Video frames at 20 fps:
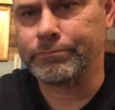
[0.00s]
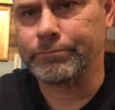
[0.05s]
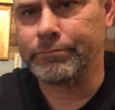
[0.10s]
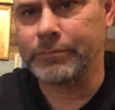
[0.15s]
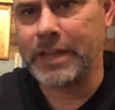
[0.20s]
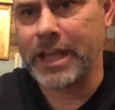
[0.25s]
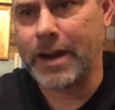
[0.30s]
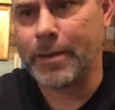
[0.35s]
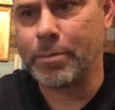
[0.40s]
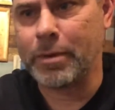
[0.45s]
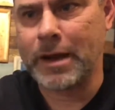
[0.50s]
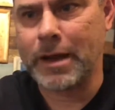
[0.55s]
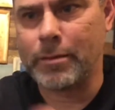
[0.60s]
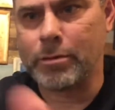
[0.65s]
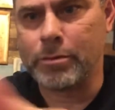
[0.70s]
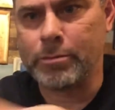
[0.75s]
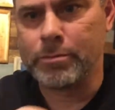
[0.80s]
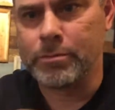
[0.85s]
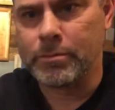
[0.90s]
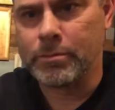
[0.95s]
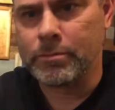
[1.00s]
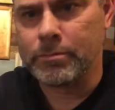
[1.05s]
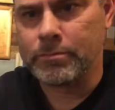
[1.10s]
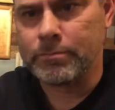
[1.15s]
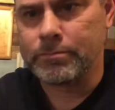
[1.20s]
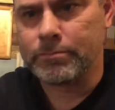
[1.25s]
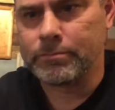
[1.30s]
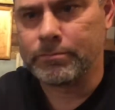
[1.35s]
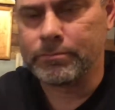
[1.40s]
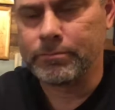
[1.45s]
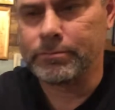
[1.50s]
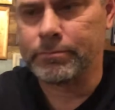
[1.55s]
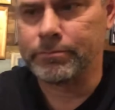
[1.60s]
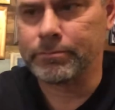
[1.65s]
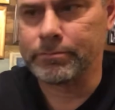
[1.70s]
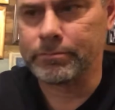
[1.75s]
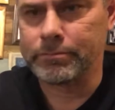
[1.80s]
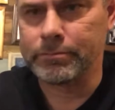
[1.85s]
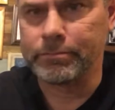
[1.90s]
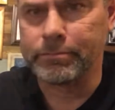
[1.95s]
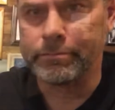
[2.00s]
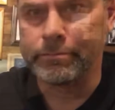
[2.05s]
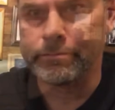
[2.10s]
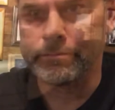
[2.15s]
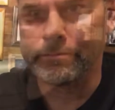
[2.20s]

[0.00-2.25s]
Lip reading: not a problem. One